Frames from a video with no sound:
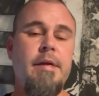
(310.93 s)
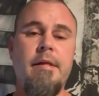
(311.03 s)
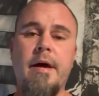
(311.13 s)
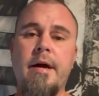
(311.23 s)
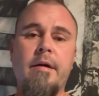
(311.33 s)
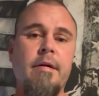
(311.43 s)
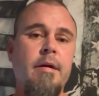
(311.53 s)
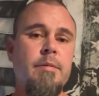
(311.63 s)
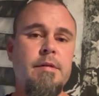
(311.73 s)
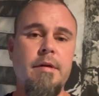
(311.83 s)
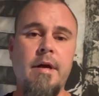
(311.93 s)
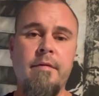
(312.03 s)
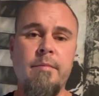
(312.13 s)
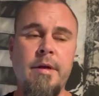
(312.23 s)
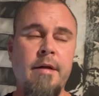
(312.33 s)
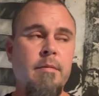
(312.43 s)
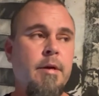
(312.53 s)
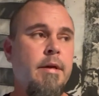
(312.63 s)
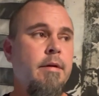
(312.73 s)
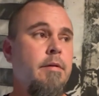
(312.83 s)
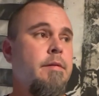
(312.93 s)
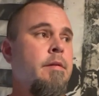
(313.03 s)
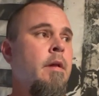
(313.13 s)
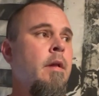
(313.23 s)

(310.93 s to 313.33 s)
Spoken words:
the higher ups, the government, everybody else.